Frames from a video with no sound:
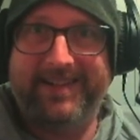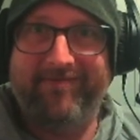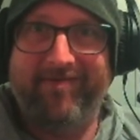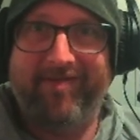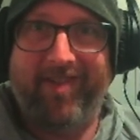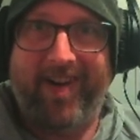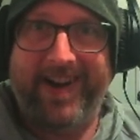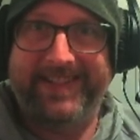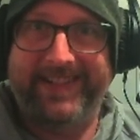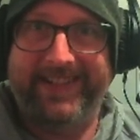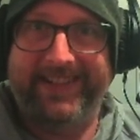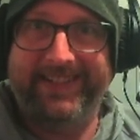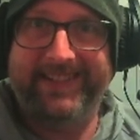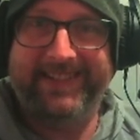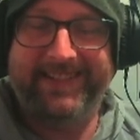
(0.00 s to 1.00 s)

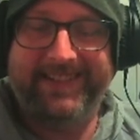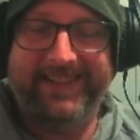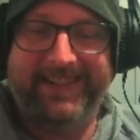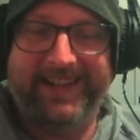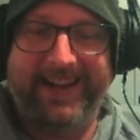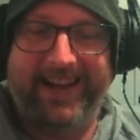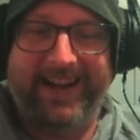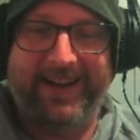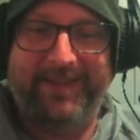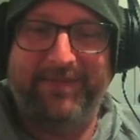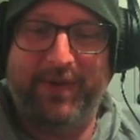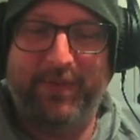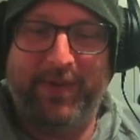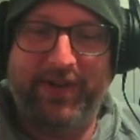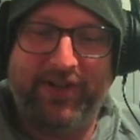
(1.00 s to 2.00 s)
rising,
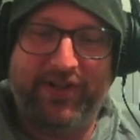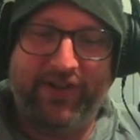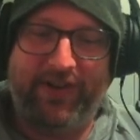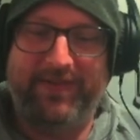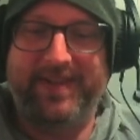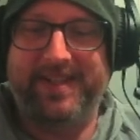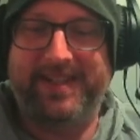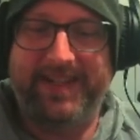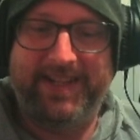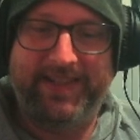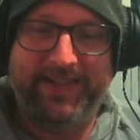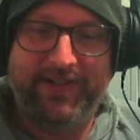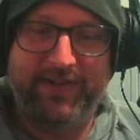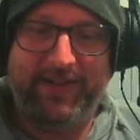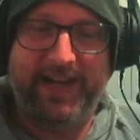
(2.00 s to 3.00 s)
um, which obviously
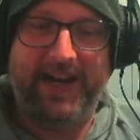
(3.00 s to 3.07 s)
the new